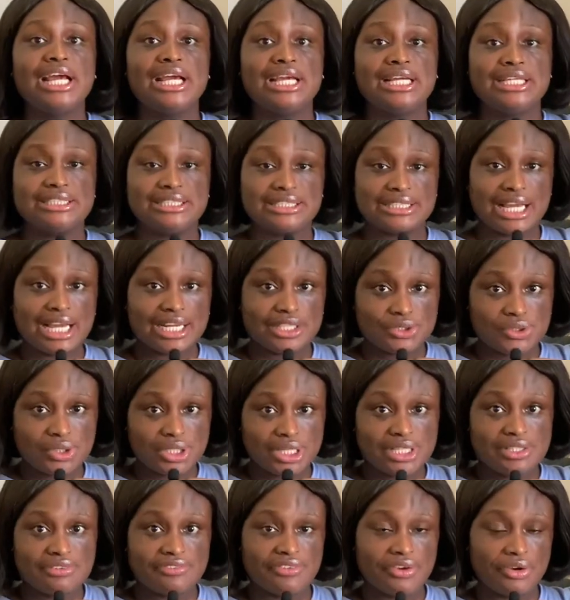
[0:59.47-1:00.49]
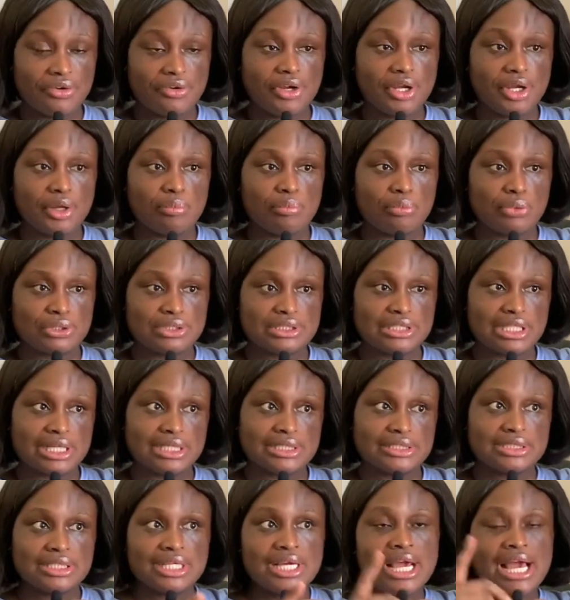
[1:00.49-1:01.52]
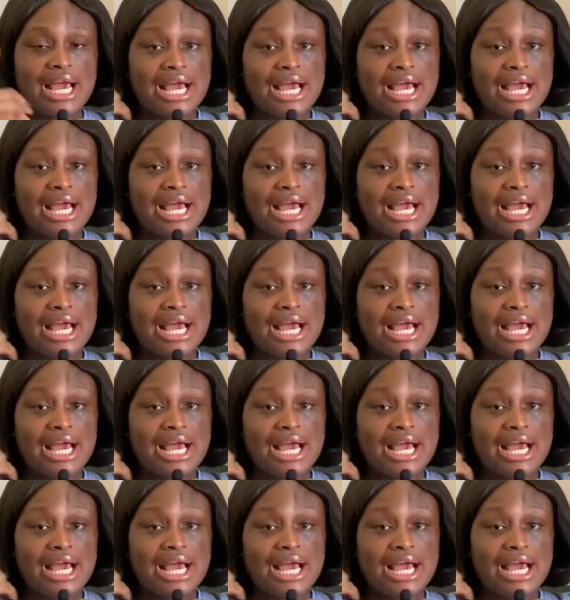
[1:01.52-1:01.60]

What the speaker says: is actually very important.